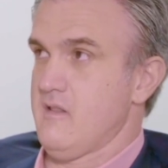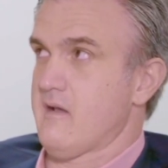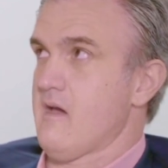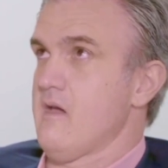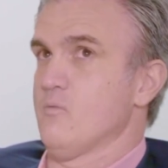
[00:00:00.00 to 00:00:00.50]

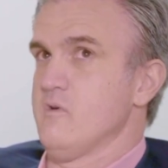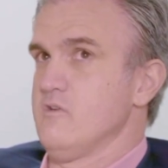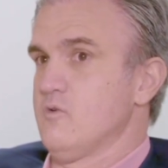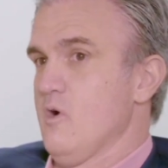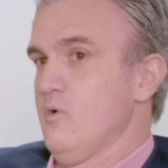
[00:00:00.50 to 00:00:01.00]
Like when
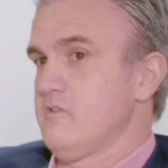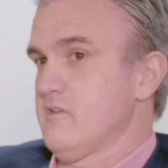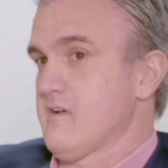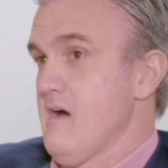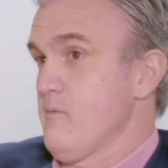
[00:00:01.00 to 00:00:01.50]
you go to
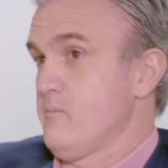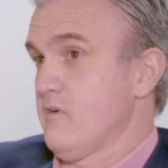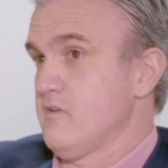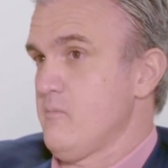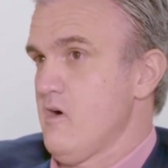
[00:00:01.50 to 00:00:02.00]
the comic
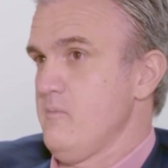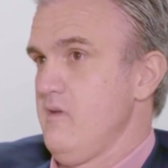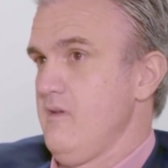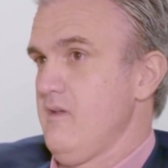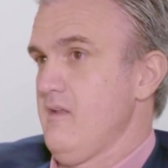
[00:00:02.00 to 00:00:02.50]
book
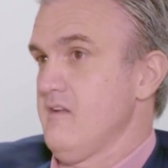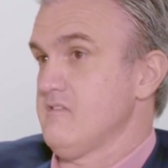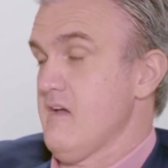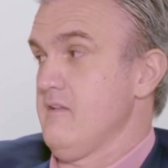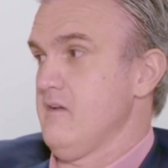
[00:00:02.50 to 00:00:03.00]
department and I
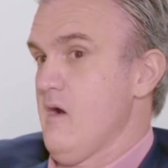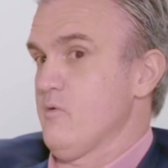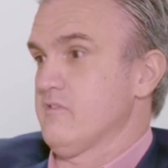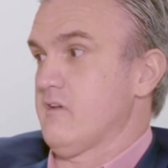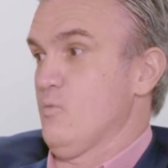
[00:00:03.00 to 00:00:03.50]
chatted, I
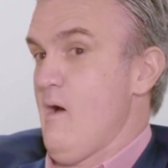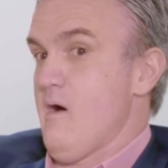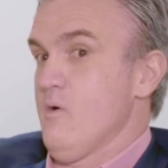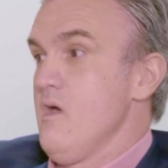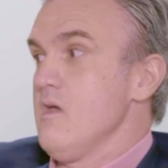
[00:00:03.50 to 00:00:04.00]
was like,
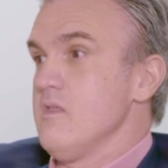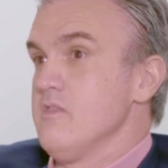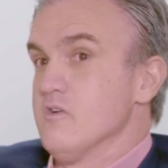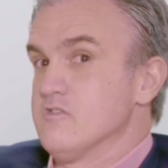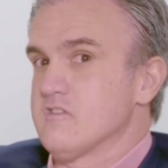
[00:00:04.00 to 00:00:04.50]
wow,
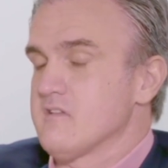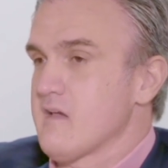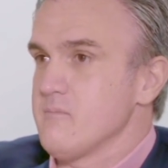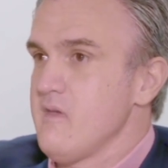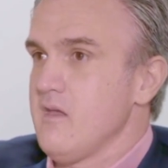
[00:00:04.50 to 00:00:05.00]
they're just
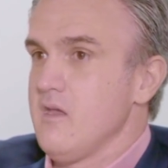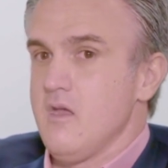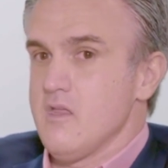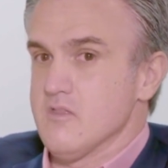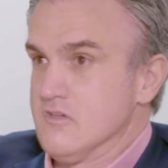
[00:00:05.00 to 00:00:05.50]
like me.
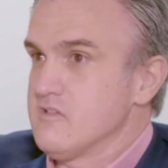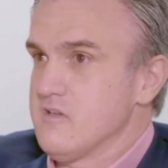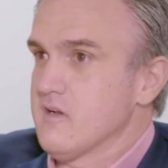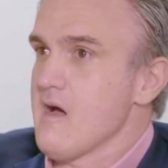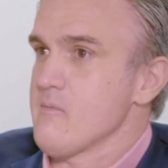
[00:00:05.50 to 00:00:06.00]
They're
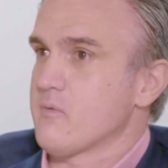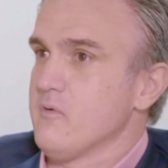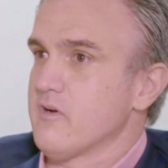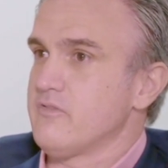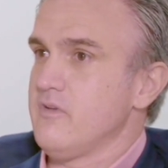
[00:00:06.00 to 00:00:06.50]
just in the comic
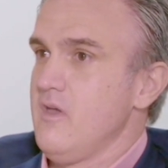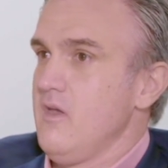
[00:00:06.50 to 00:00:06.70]
books.